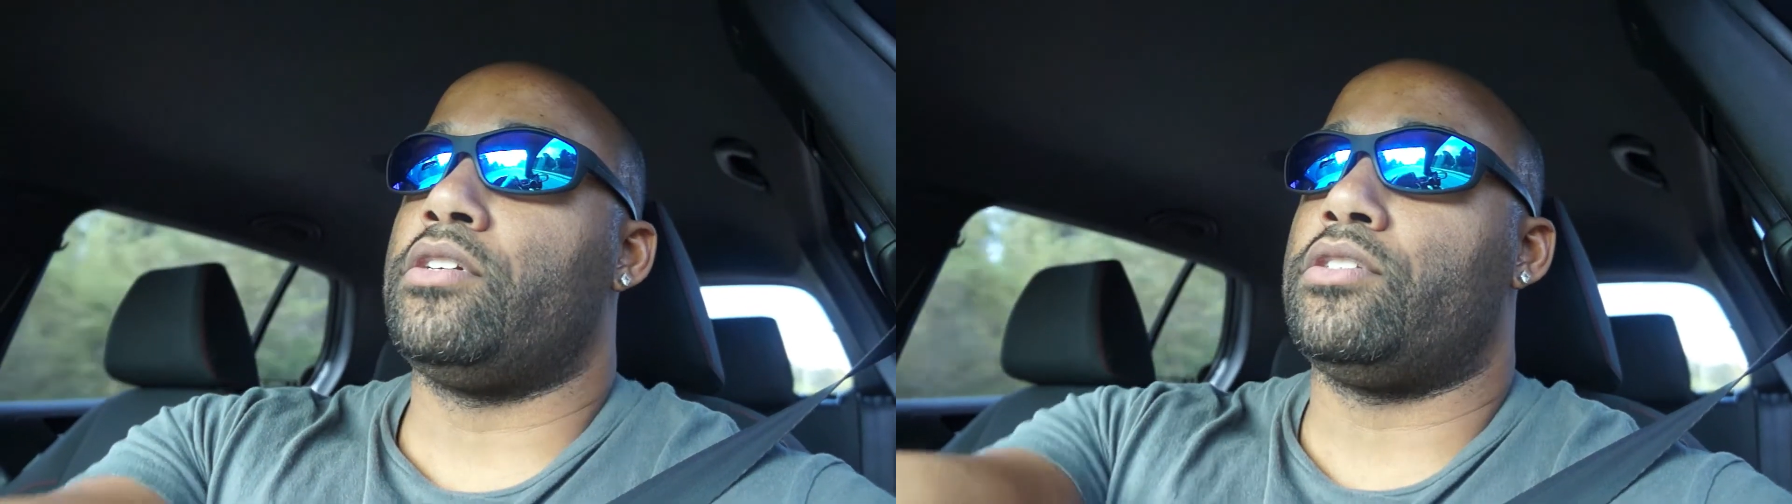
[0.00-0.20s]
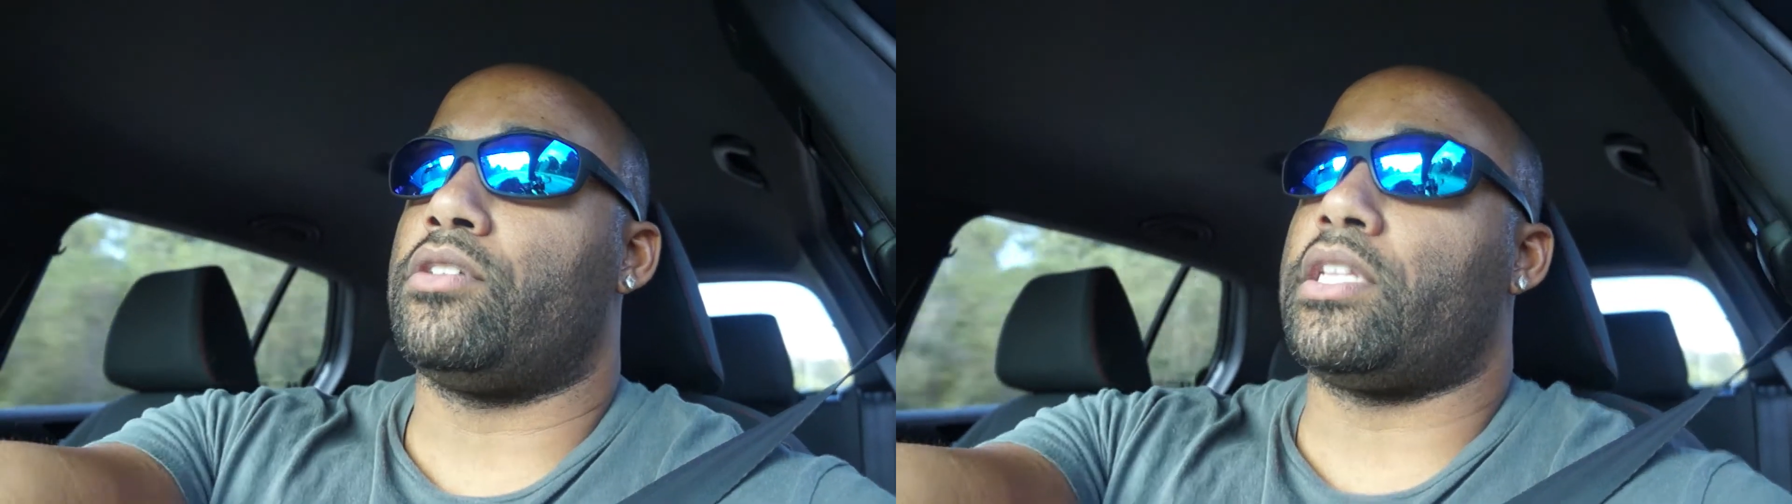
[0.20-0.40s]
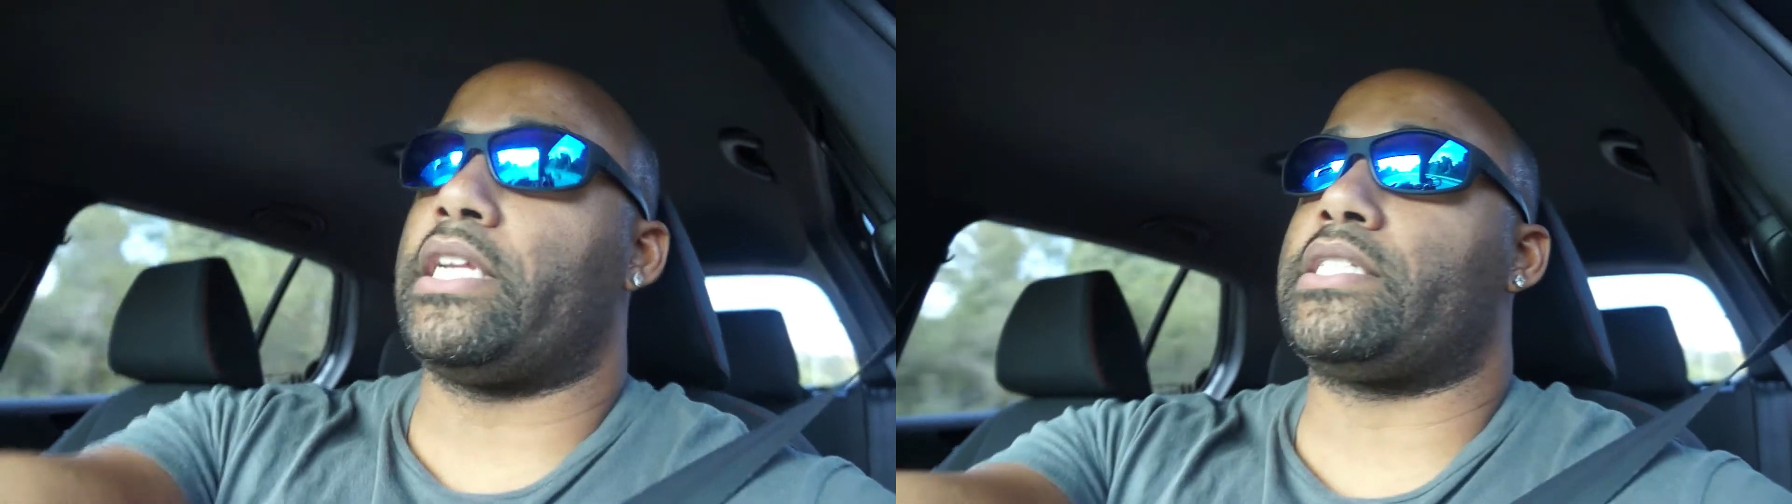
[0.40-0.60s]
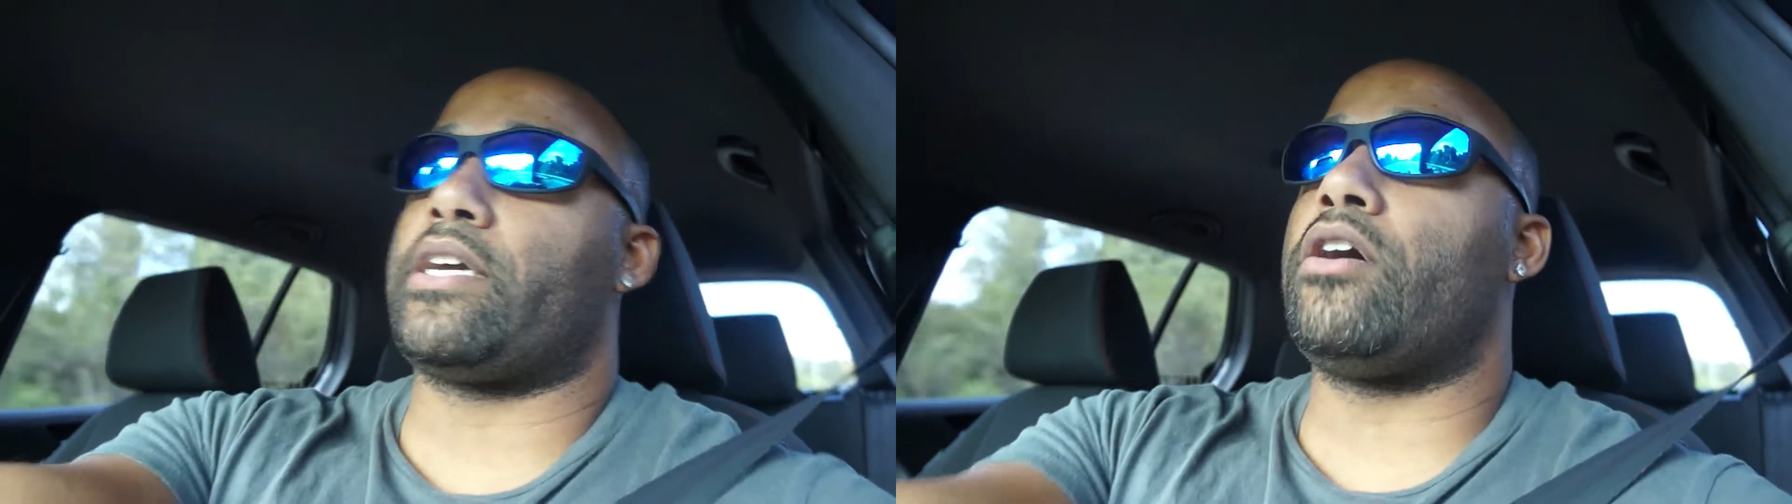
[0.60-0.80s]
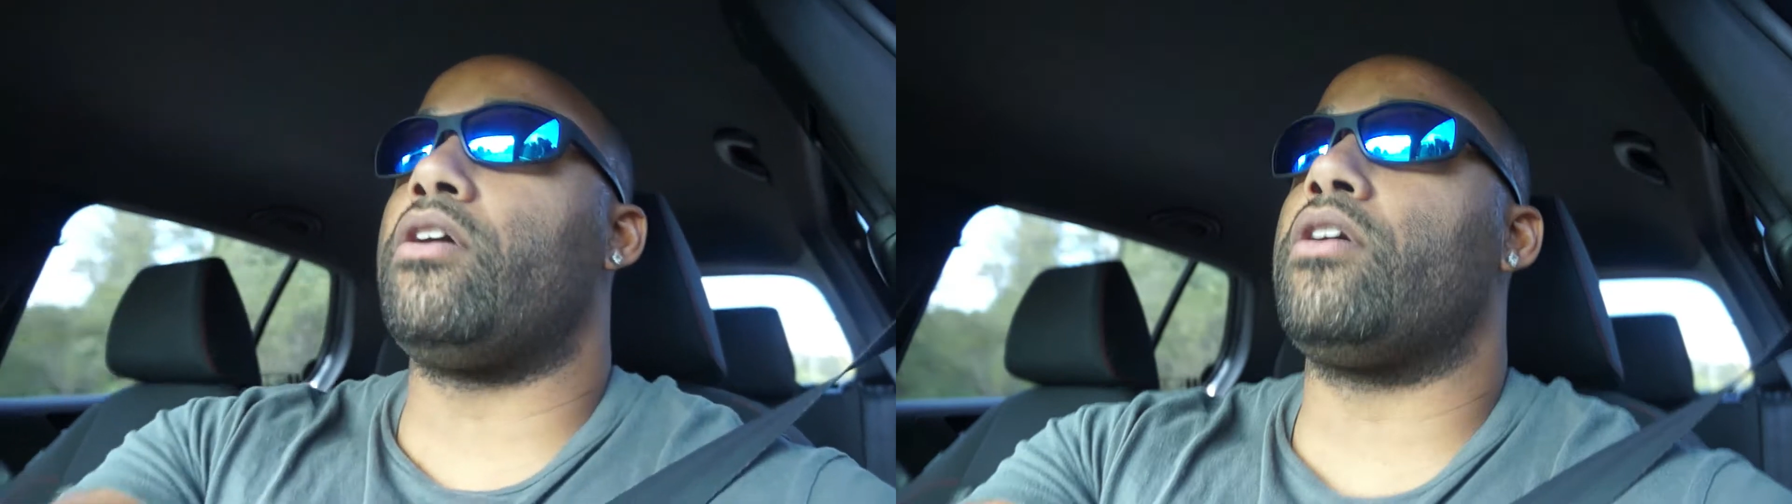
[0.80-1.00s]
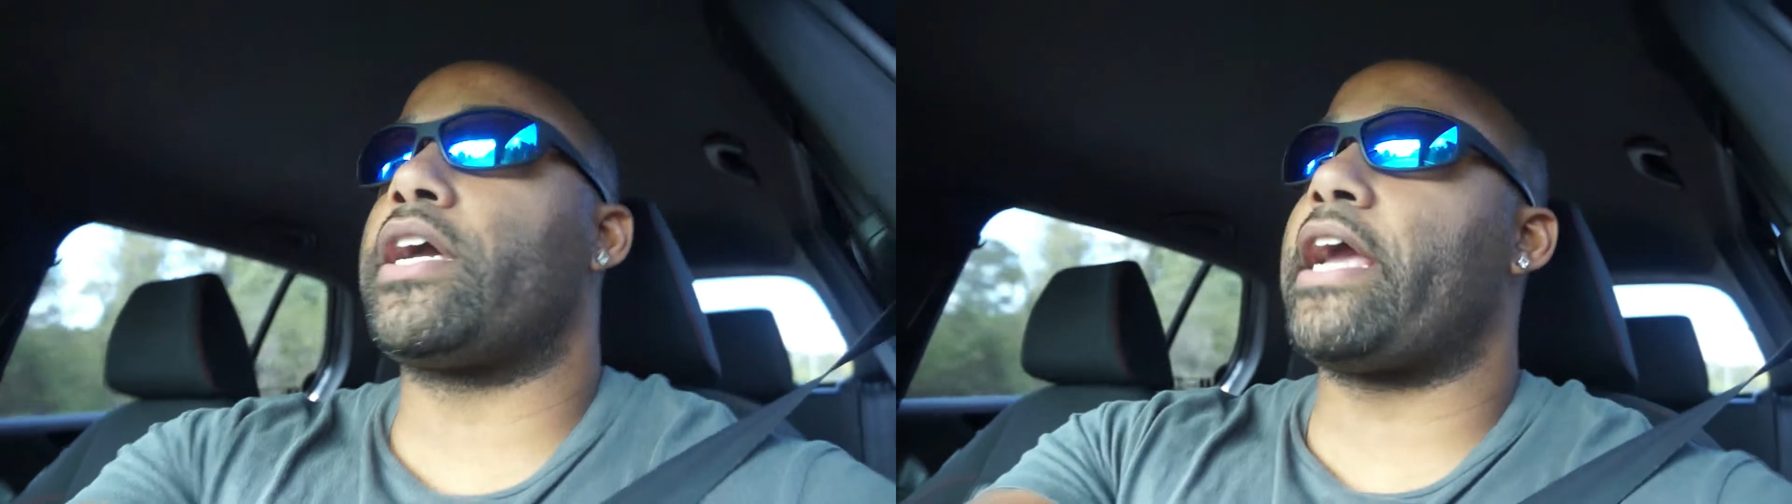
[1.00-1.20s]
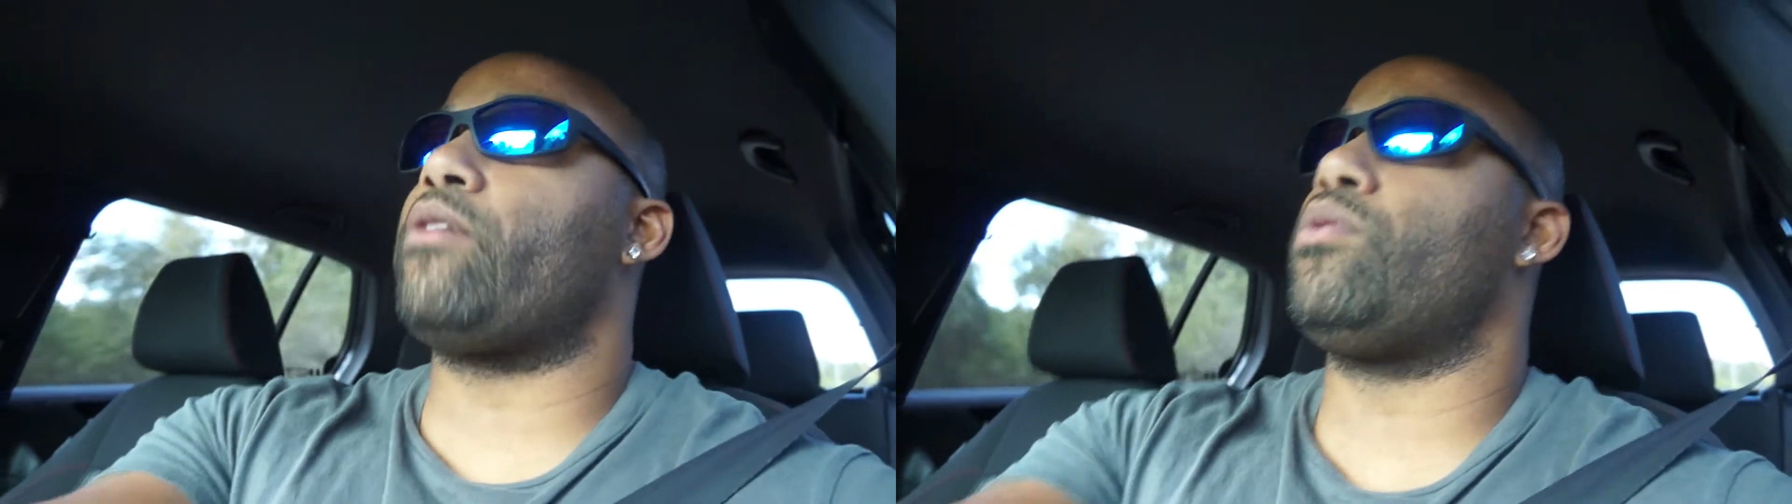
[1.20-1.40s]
The lady's like, oh, okay, well,